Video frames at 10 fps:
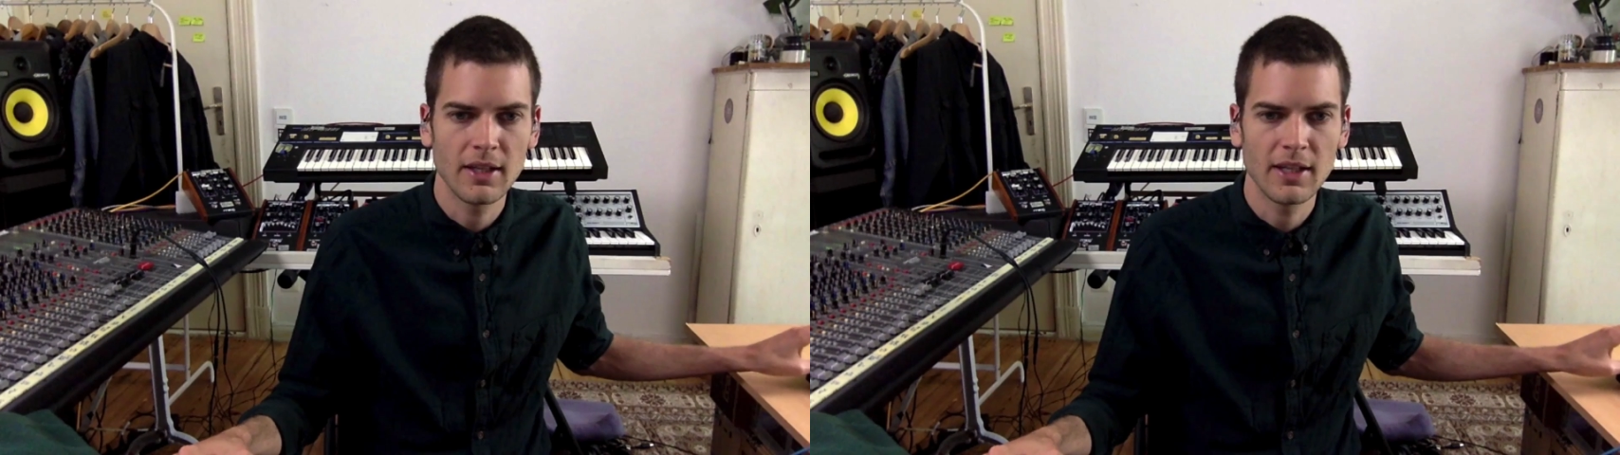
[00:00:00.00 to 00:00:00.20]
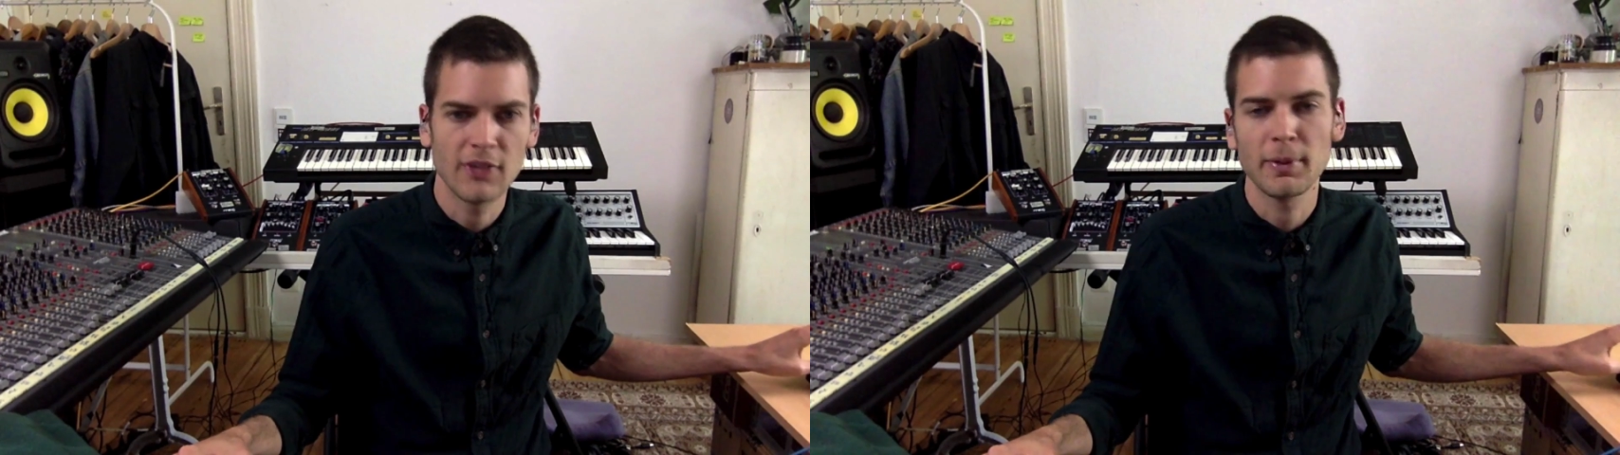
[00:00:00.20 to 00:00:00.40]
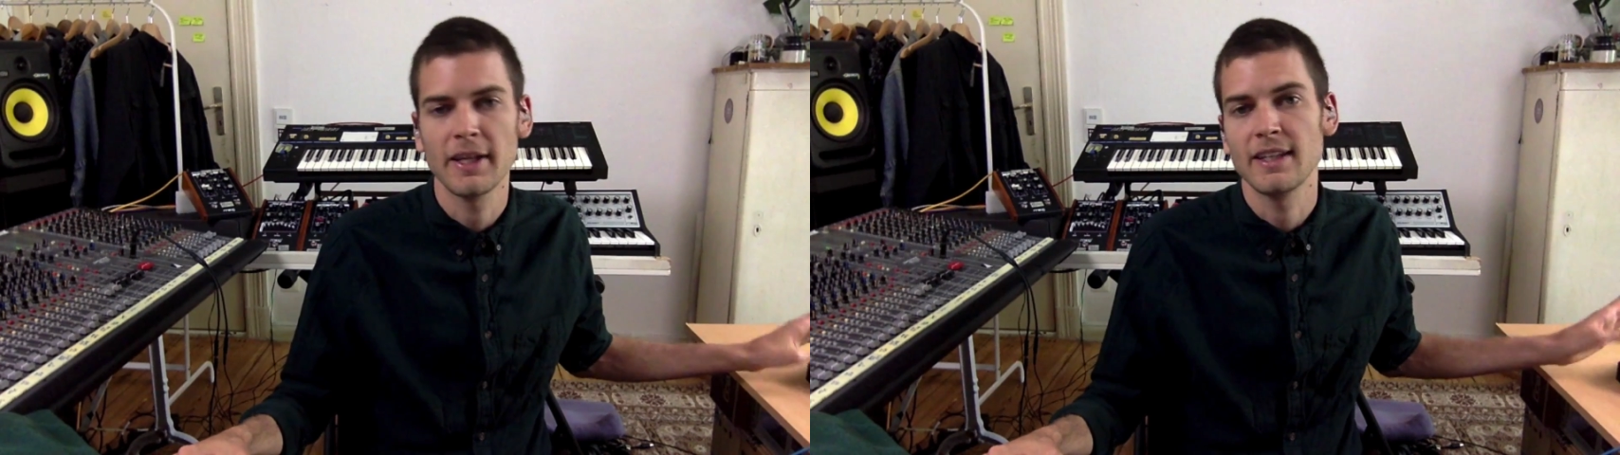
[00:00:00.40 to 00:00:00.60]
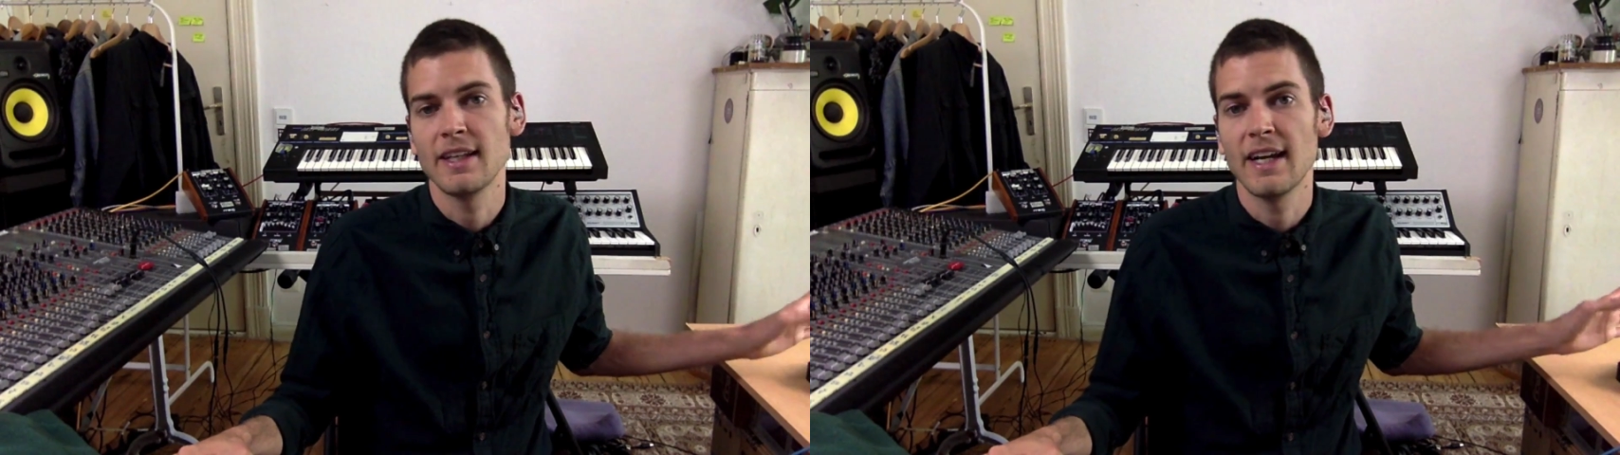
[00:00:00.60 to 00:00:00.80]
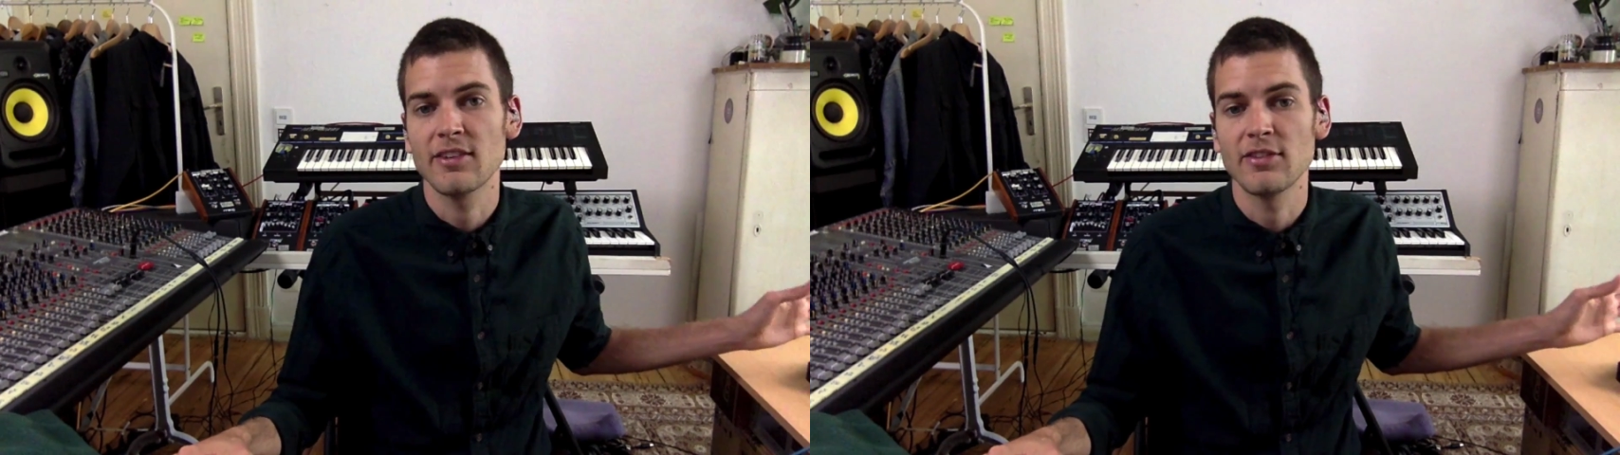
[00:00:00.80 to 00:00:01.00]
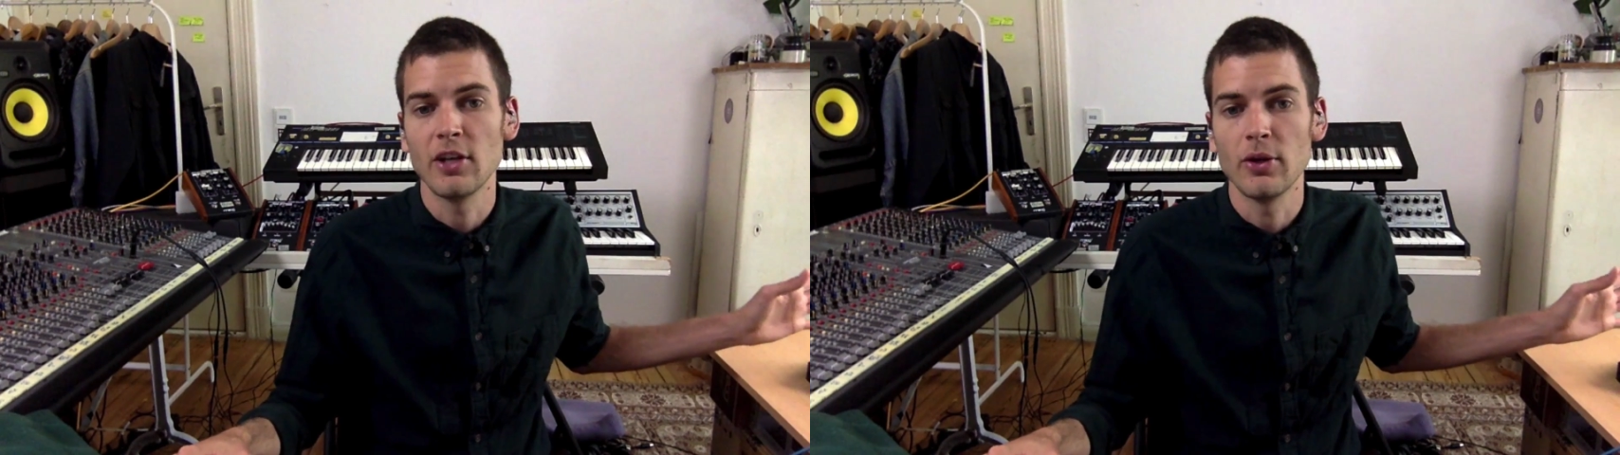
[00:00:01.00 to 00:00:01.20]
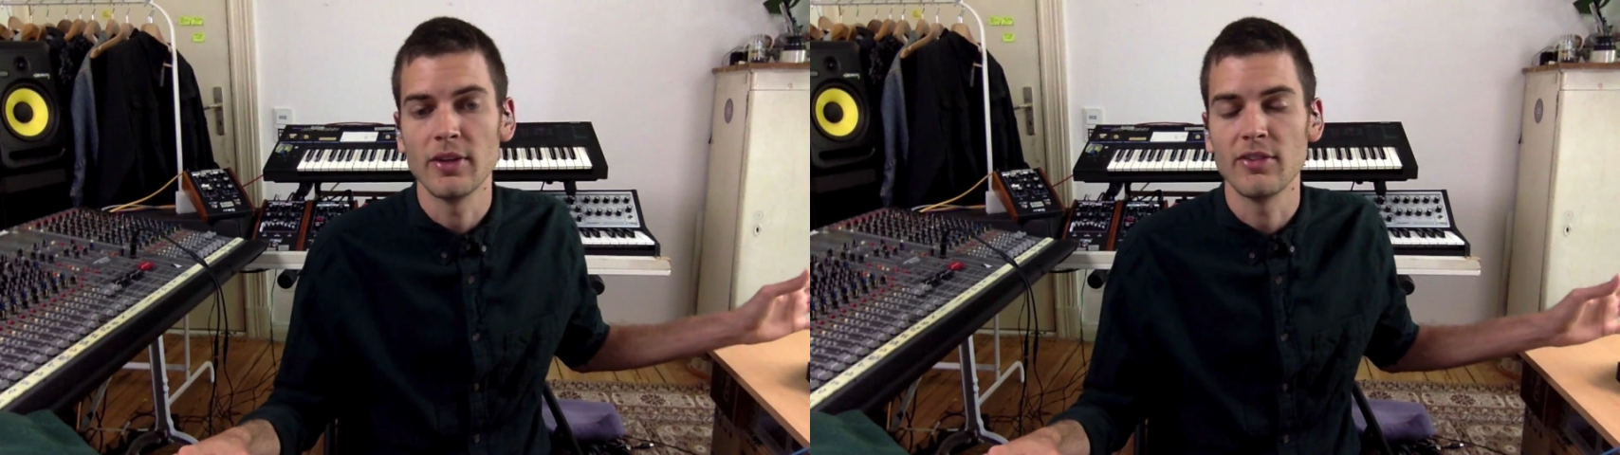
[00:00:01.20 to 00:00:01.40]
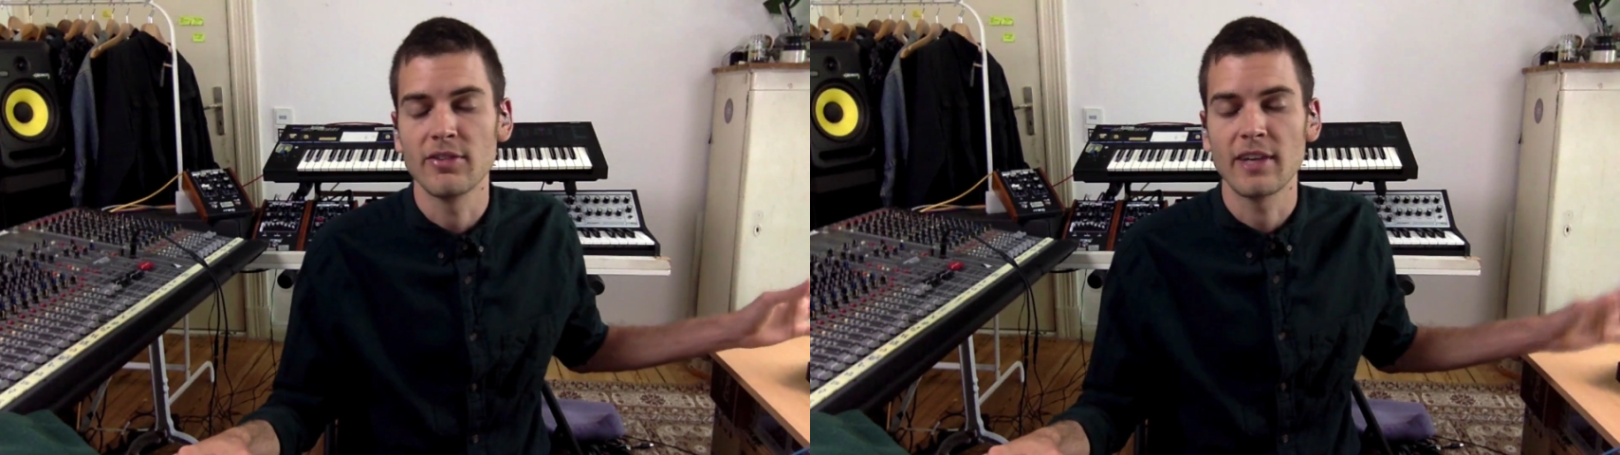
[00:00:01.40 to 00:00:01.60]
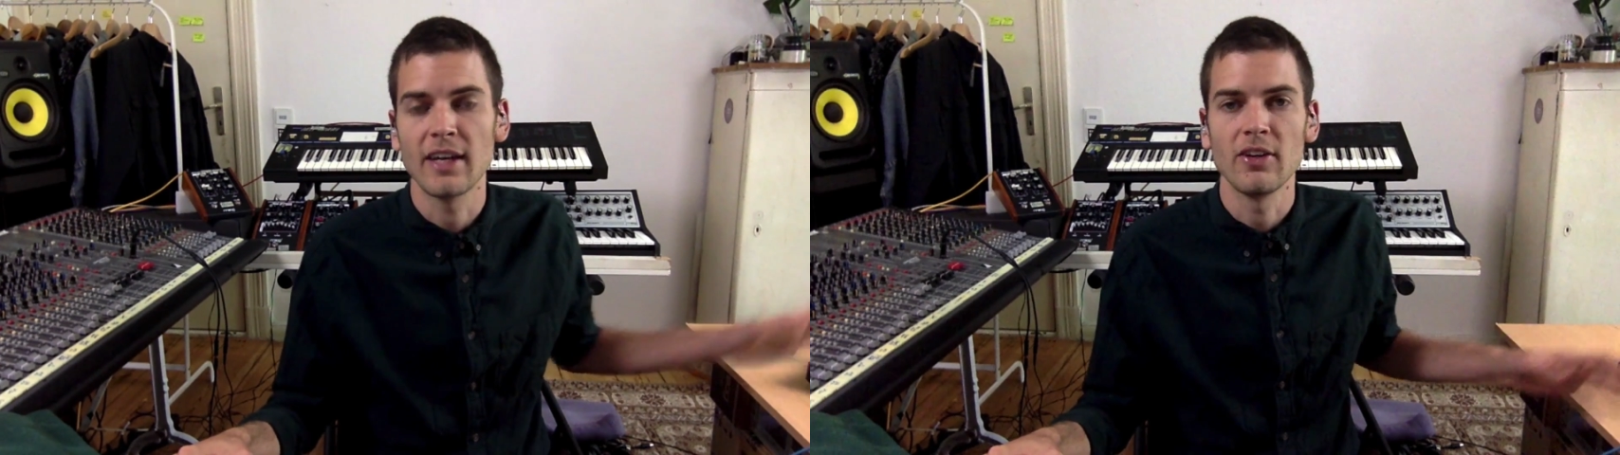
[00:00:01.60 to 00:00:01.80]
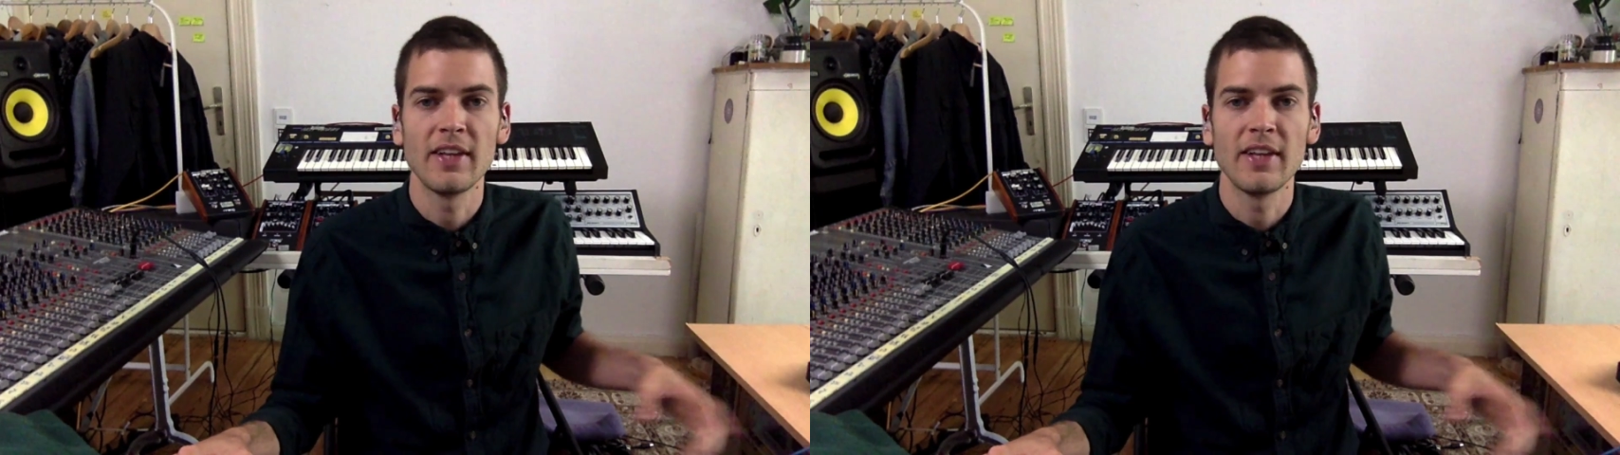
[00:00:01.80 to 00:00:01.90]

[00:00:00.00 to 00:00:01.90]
it's playing the next note in the scale,